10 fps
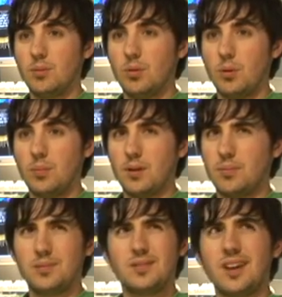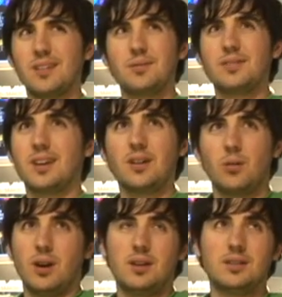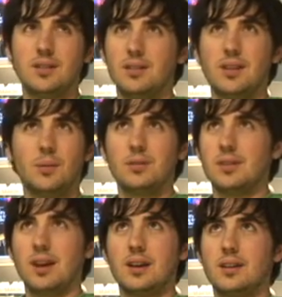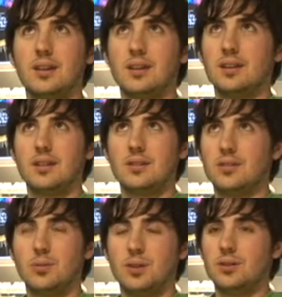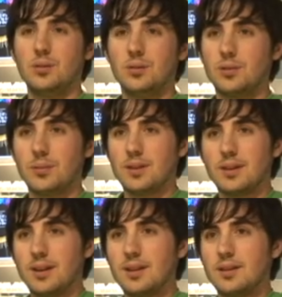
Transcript: Grew up there from second grade till I was like 22 or something like that.